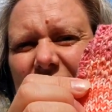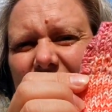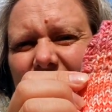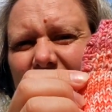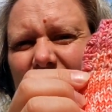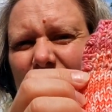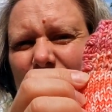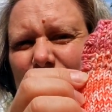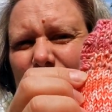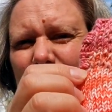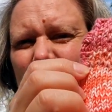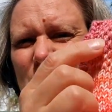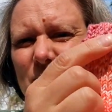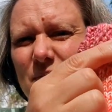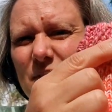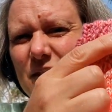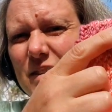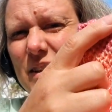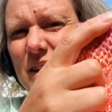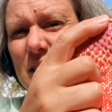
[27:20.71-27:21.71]
yeah,
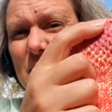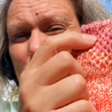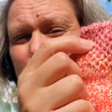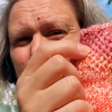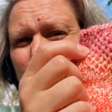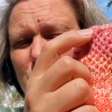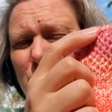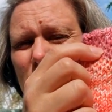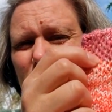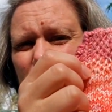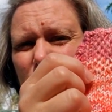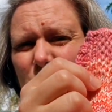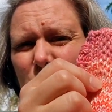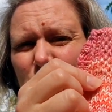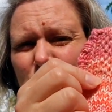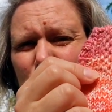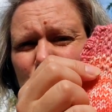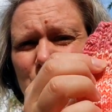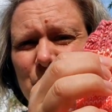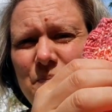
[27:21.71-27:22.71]
it's pretty
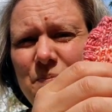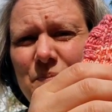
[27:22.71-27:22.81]
though.